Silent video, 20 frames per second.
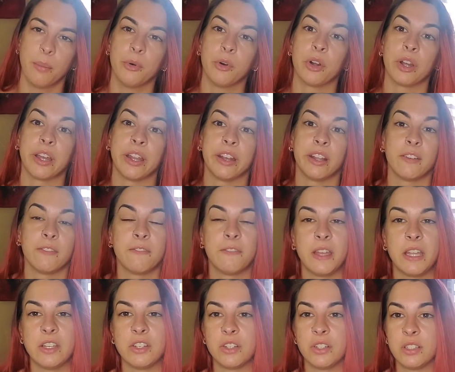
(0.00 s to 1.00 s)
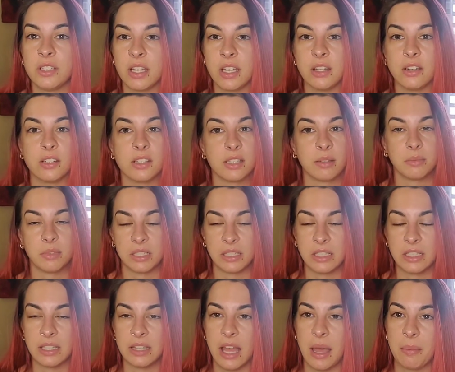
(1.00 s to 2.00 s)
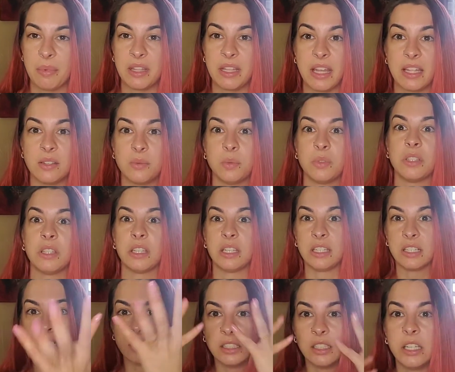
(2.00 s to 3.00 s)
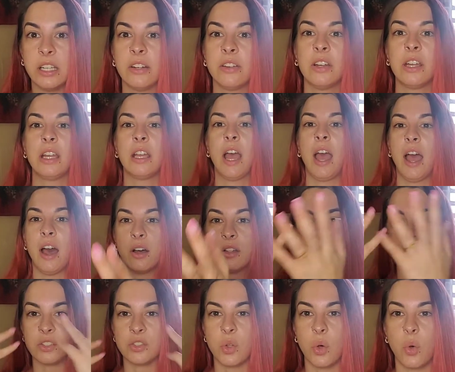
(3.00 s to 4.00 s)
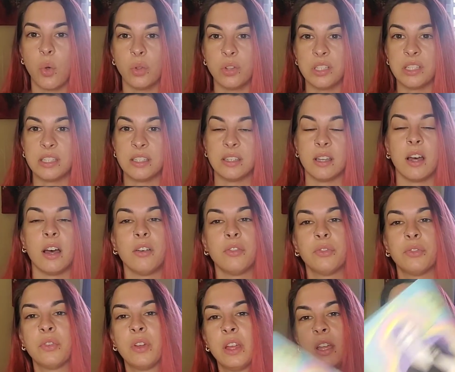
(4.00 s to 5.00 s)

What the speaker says: or getting a facial done or something like that. But that's with like clearing out this old stuff